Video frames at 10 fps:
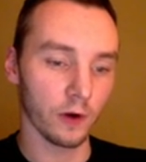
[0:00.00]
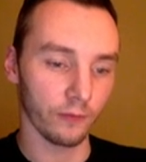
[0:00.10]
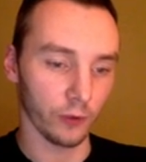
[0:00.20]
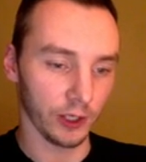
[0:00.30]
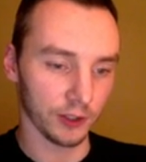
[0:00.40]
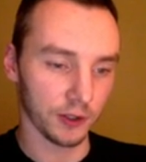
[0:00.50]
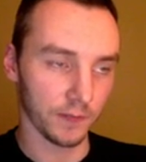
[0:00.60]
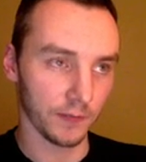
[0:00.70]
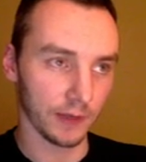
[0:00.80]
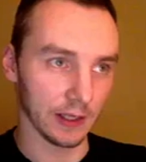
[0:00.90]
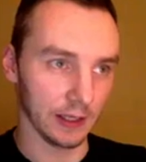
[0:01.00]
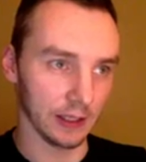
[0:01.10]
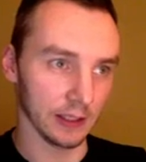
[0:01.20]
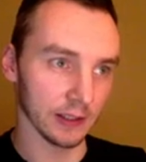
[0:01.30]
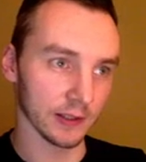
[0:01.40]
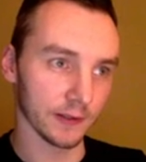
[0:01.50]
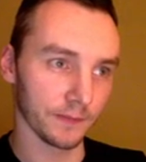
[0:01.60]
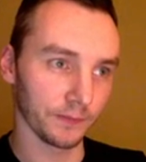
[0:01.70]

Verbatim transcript: of which is